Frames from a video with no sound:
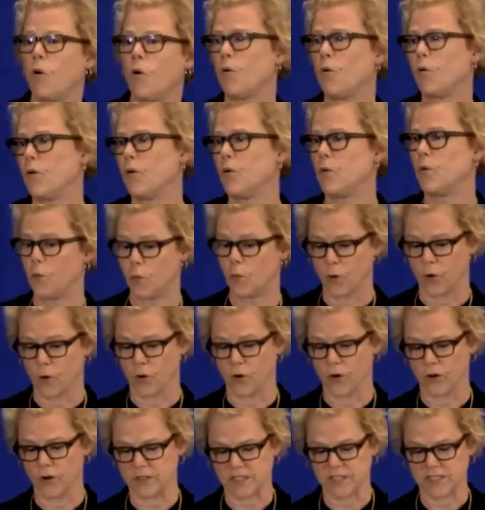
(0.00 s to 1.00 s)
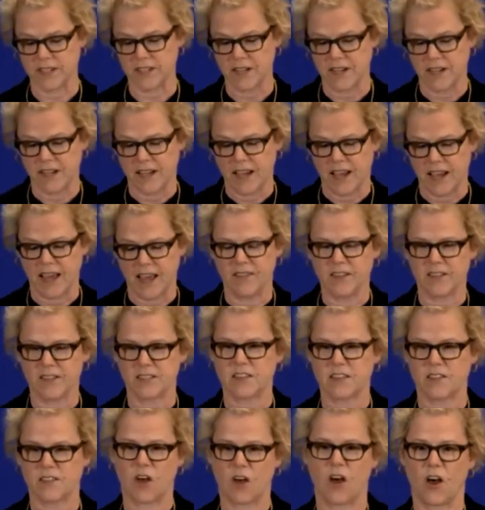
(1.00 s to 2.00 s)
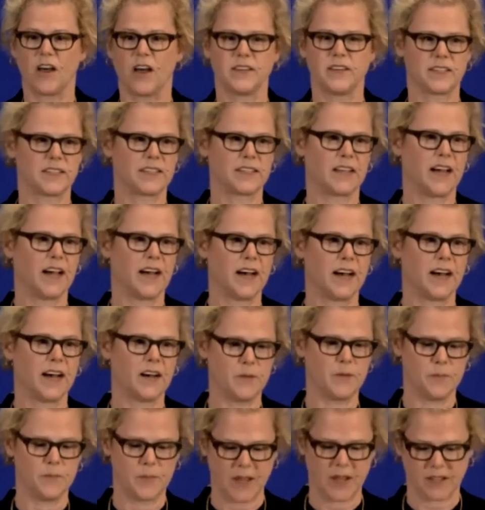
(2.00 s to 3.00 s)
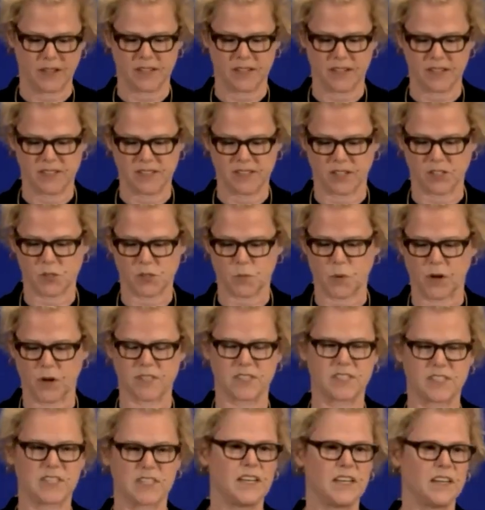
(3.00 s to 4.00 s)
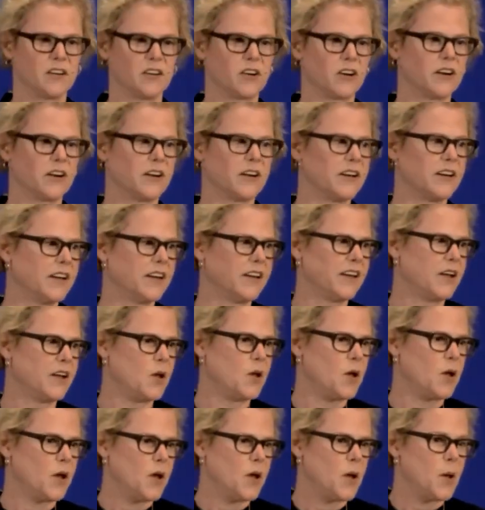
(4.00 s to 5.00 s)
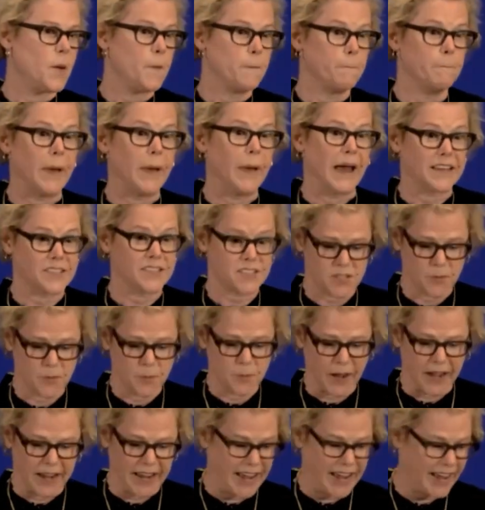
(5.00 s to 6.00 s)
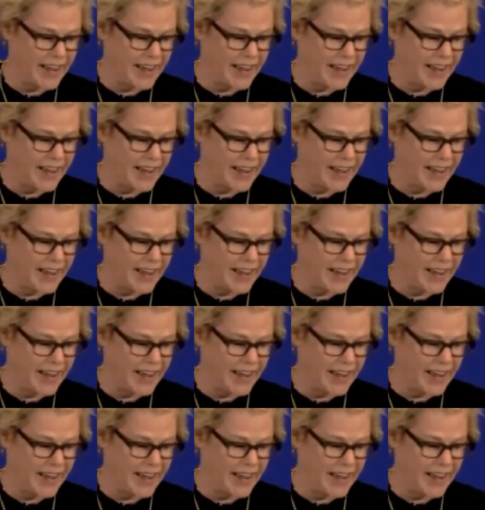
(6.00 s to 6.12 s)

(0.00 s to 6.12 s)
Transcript: the whole world. And this thought um, is expressed here, best